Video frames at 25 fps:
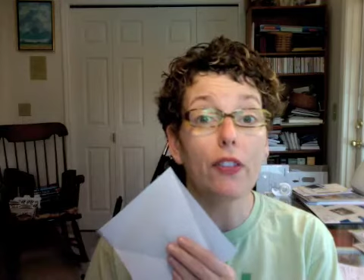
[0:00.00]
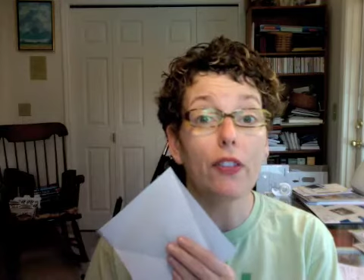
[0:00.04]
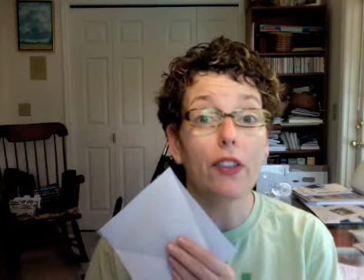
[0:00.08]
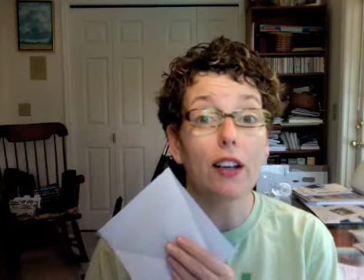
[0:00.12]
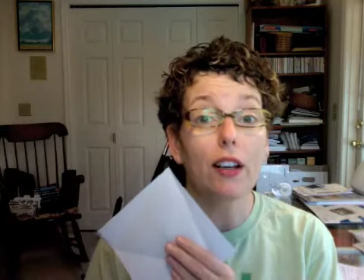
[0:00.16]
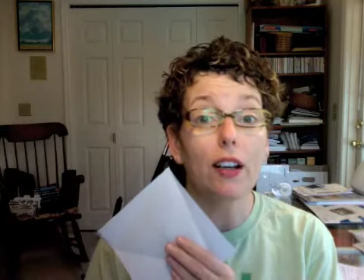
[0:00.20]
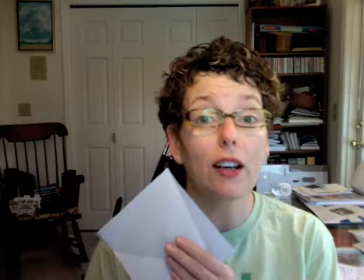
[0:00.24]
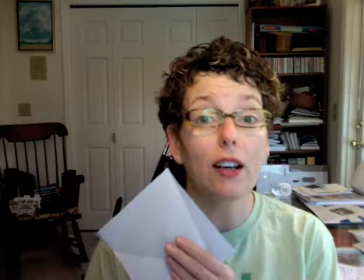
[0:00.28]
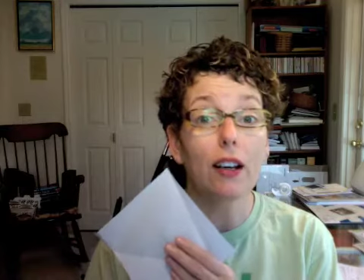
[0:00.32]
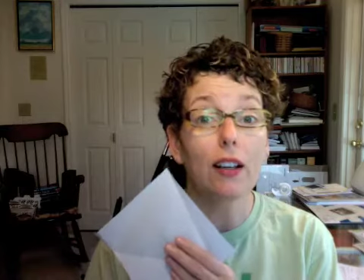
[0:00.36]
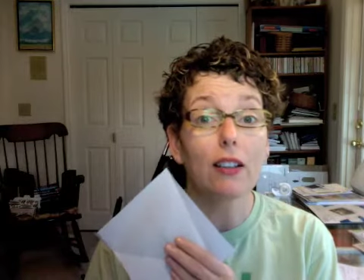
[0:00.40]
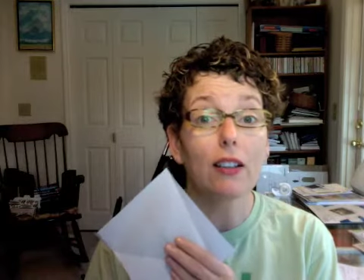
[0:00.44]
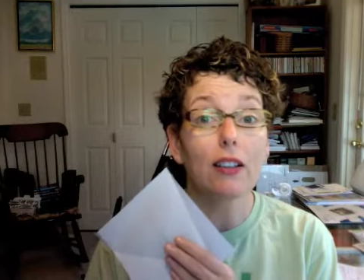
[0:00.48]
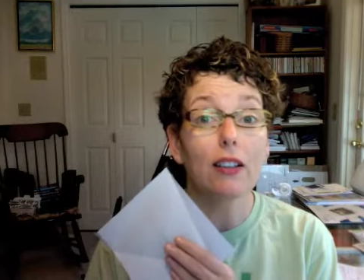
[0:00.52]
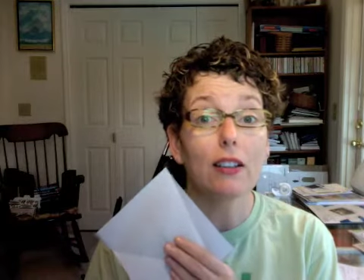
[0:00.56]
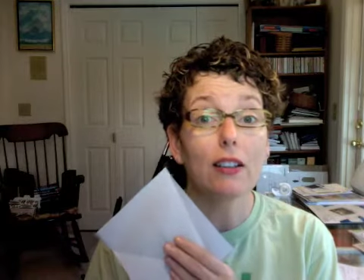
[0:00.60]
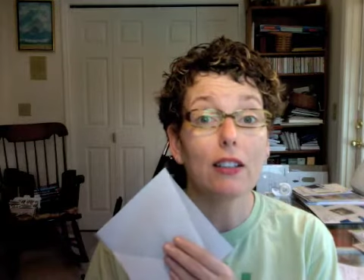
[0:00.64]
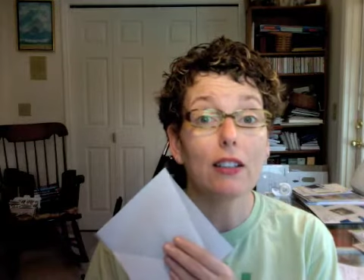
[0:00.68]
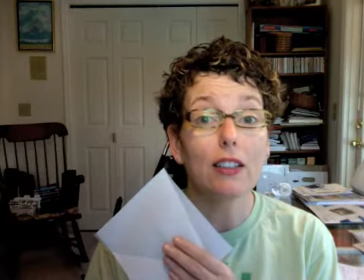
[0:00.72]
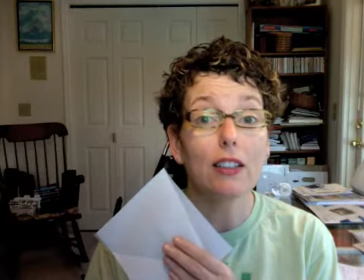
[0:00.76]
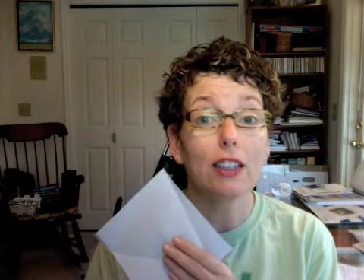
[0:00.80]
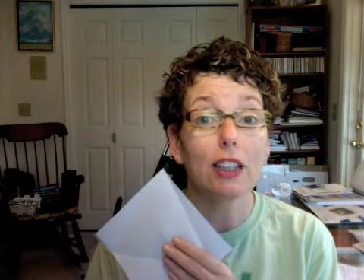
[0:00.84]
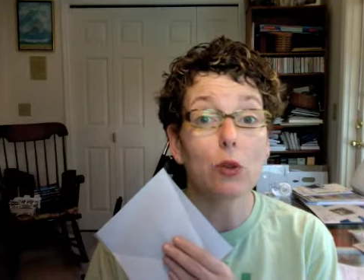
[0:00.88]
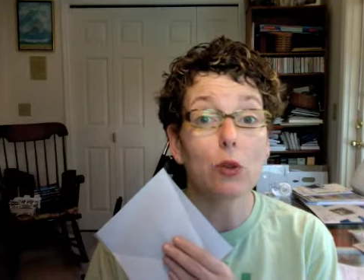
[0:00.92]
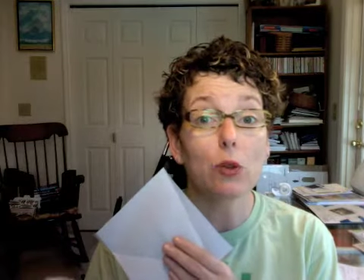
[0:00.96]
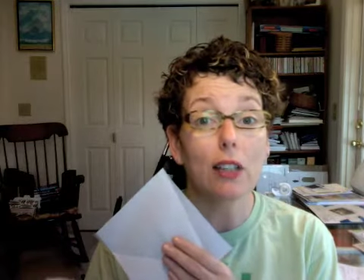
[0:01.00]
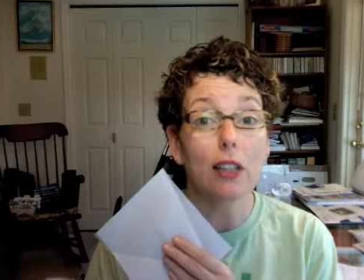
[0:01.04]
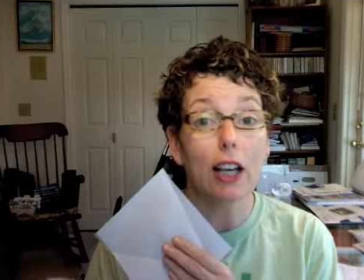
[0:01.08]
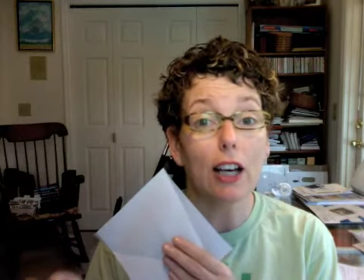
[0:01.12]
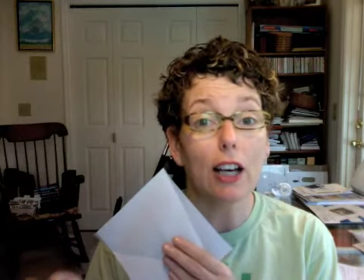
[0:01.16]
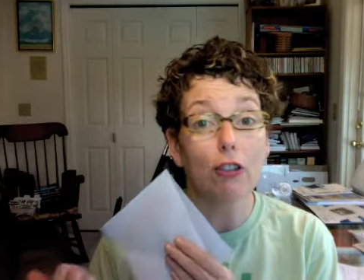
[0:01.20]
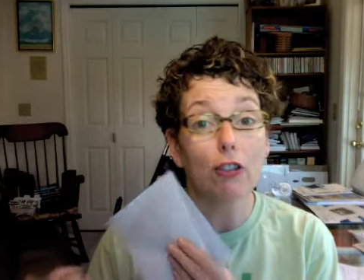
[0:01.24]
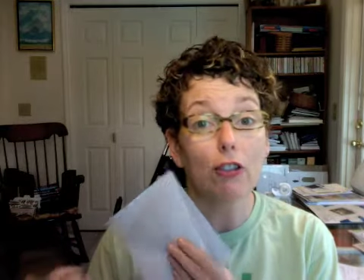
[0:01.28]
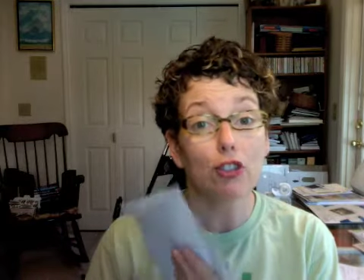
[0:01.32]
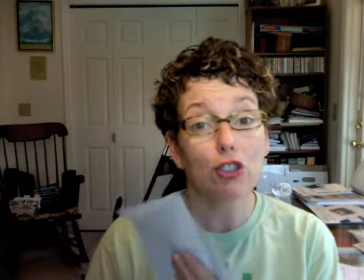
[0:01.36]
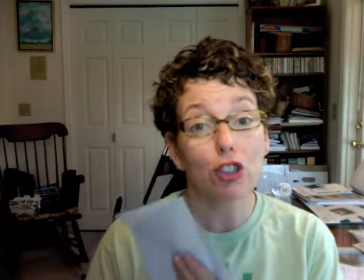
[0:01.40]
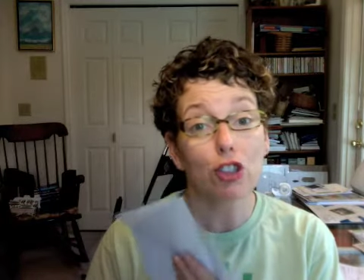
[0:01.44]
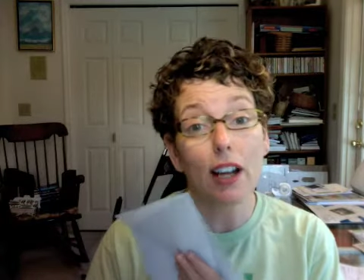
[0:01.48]
the
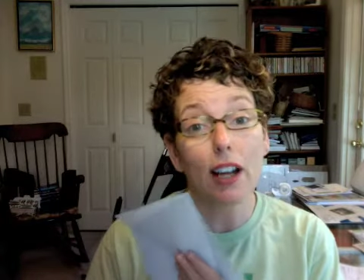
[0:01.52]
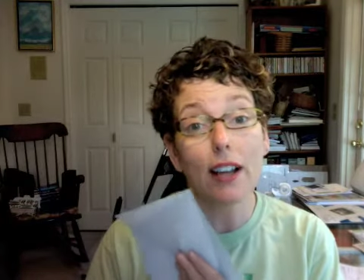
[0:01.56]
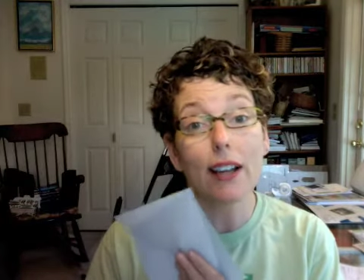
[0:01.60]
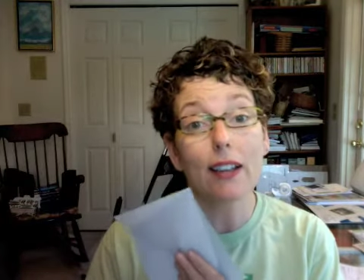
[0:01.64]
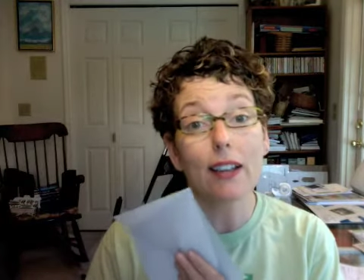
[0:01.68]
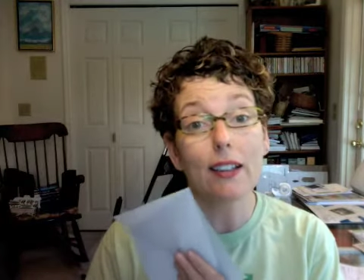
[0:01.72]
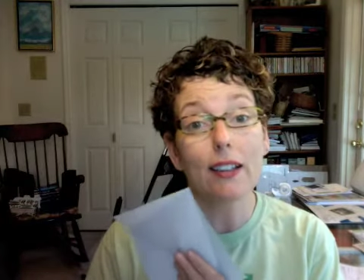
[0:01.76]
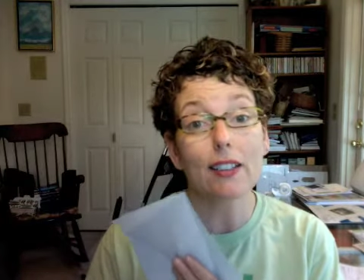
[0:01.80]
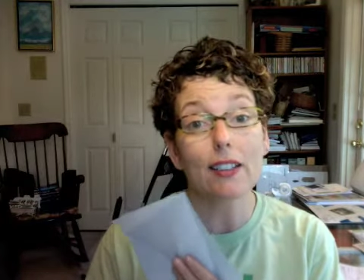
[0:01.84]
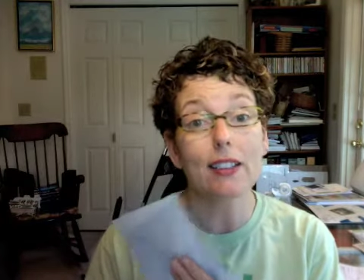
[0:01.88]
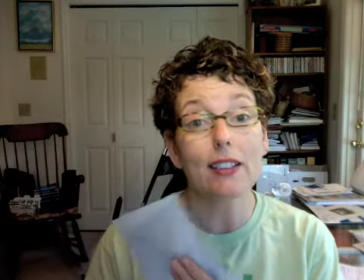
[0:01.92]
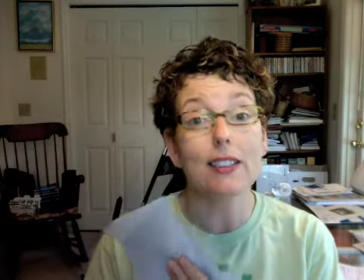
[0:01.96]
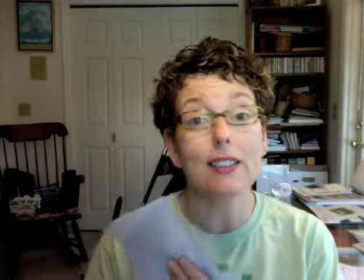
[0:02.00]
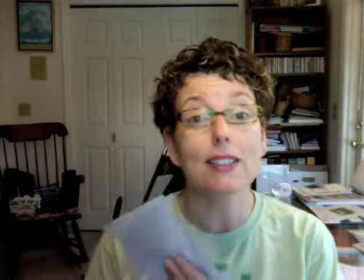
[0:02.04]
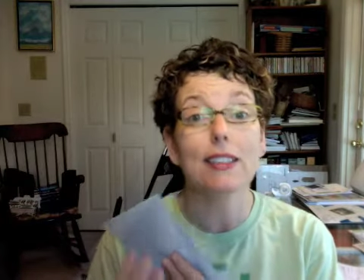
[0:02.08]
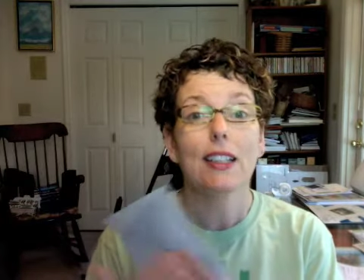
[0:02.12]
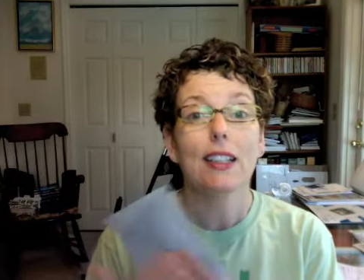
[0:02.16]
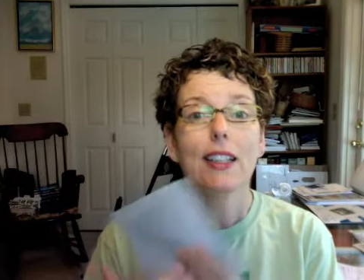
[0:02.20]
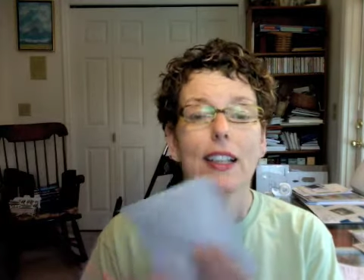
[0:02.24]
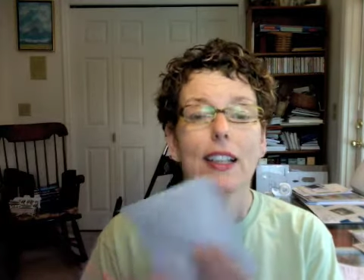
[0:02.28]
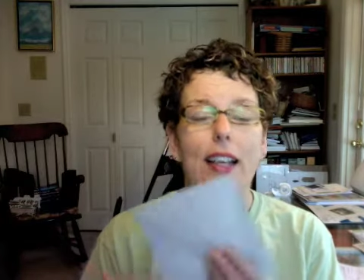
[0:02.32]
equilateral triangle is,